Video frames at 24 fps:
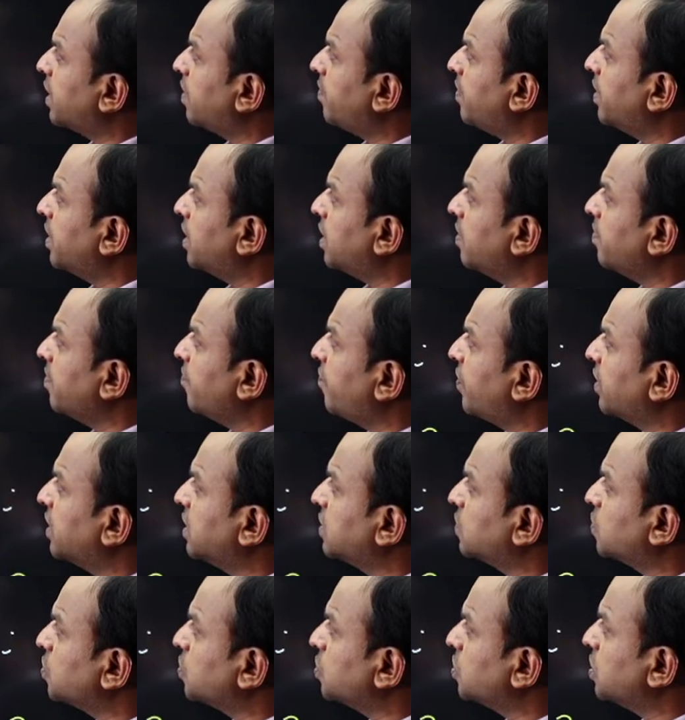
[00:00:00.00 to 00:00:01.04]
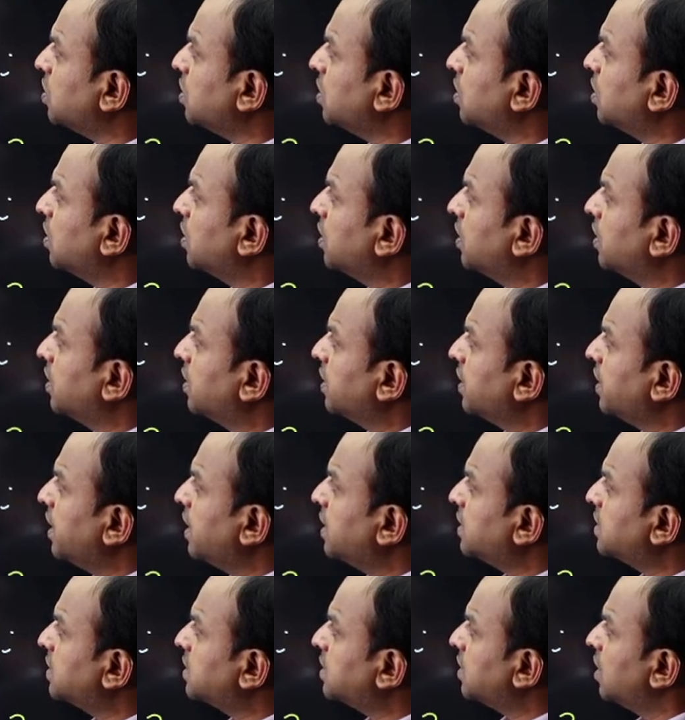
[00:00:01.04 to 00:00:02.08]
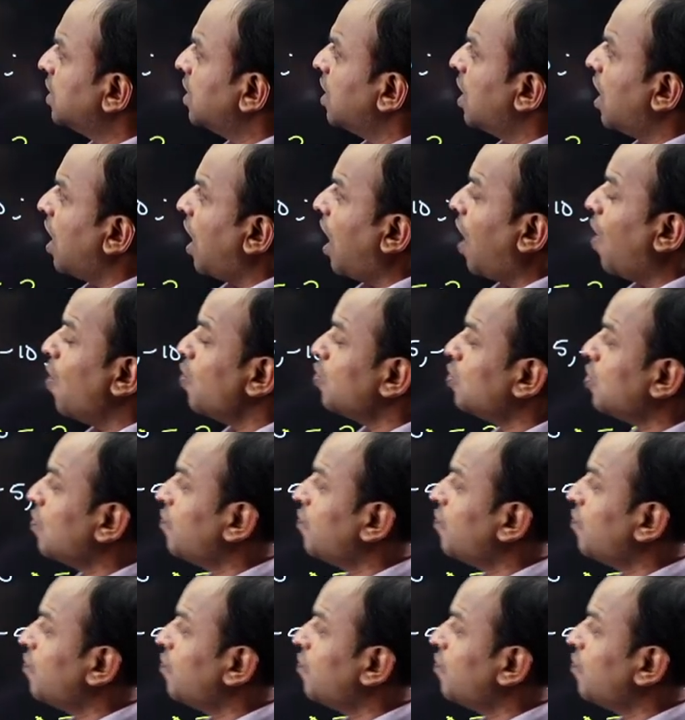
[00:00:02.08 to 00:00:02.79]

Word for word: Come on, tell me for this question. Yes. How